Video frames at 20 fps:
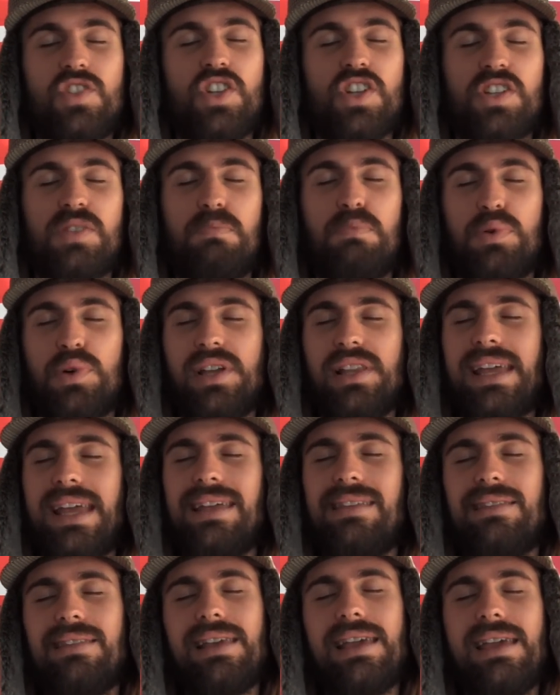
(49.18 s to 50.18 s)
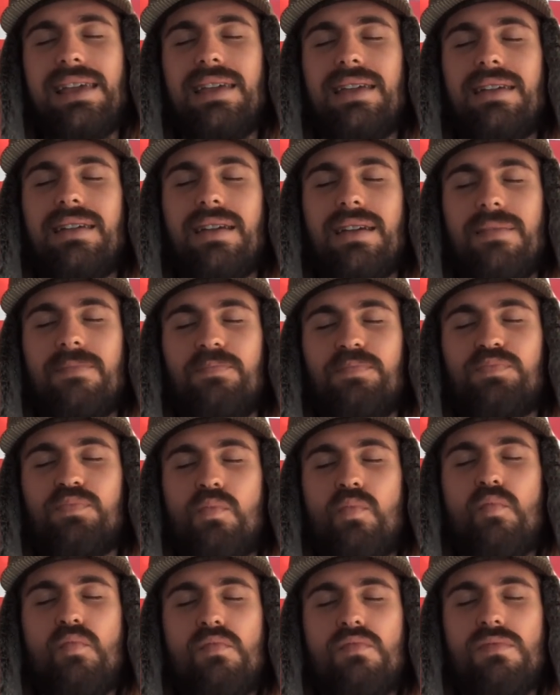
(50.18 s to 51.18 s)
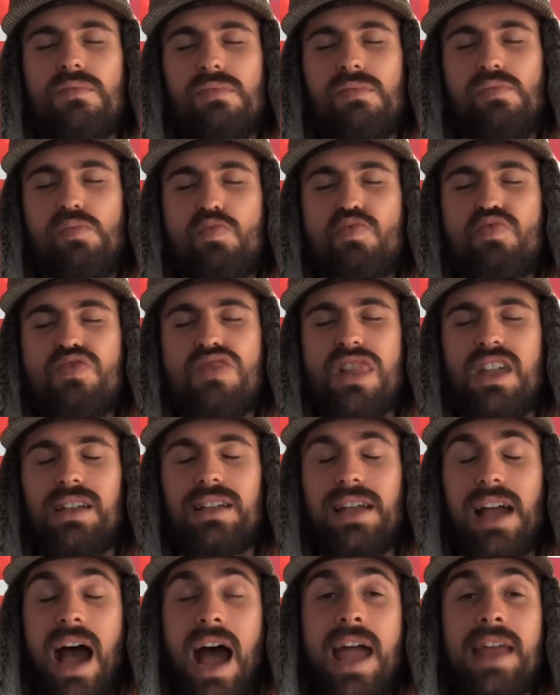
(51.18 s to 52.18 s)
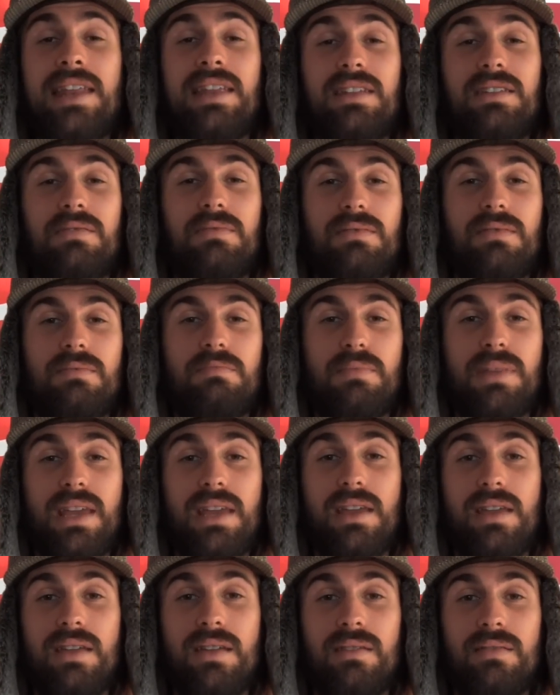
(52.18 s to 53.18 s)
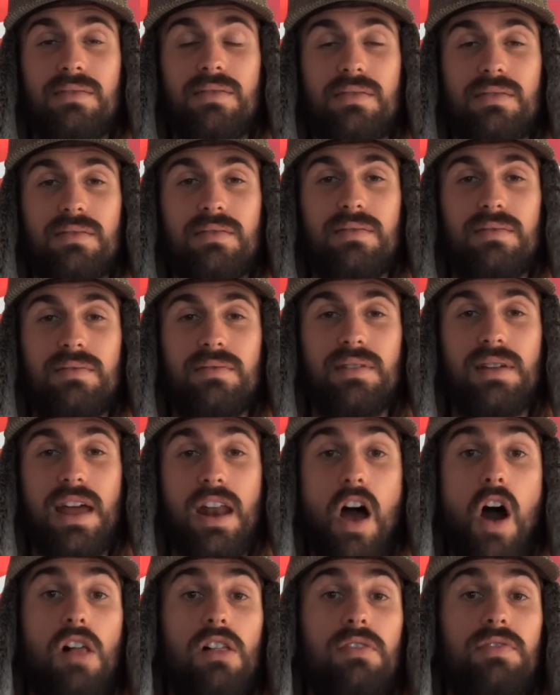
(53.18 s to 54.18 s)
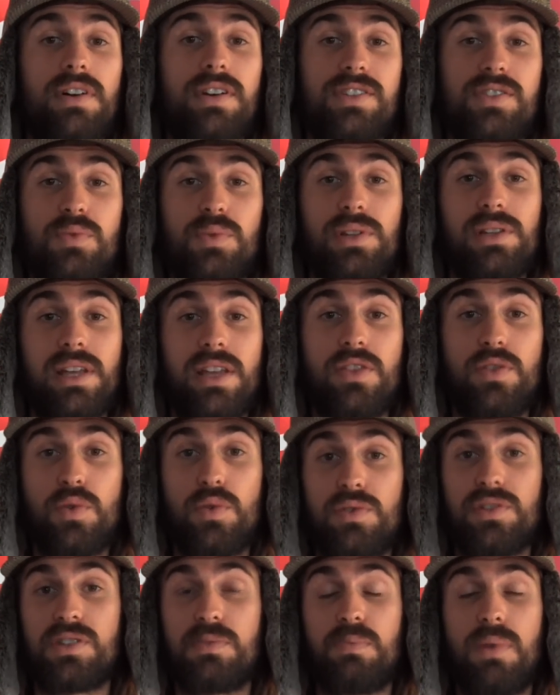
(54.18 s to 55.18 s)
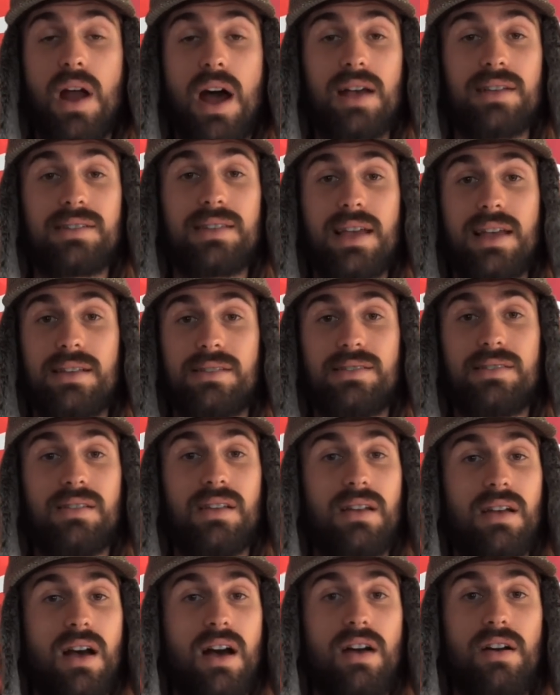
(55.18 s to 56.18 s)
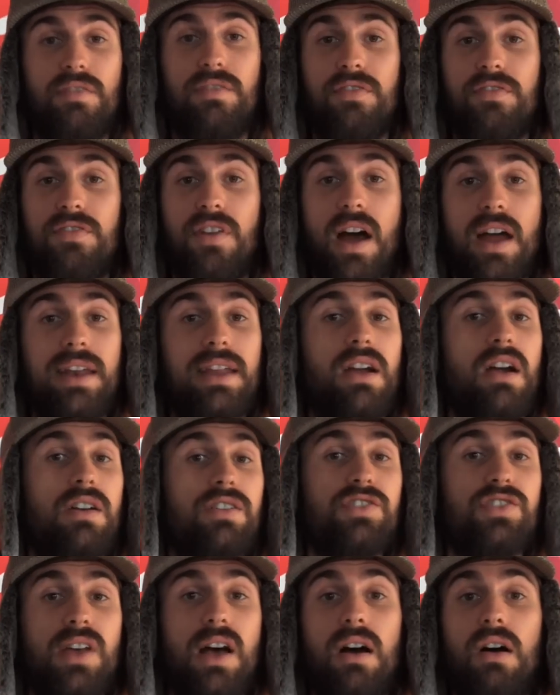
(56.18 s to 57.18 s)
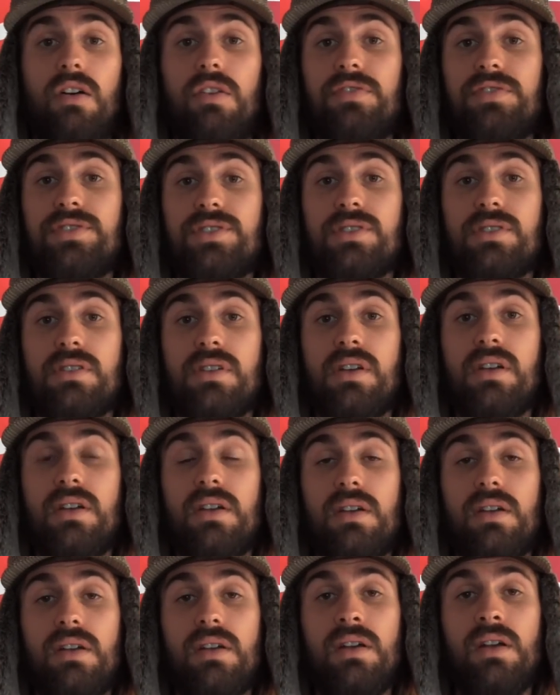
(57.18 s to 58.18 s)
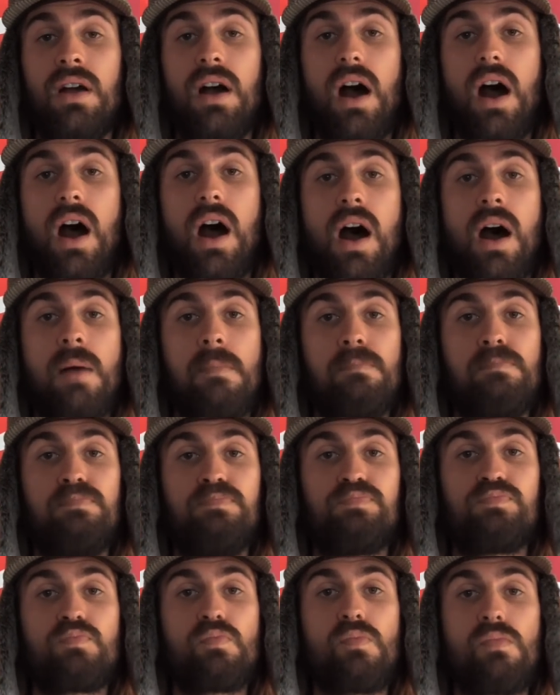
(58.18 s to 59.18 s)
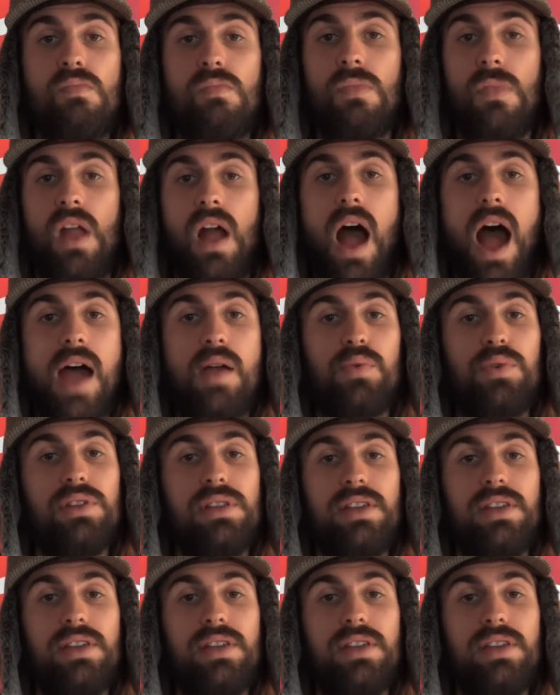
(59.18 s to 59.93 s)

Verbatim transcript: just brilliantly guided me and all of us really through this process of finding ourselves. Um, I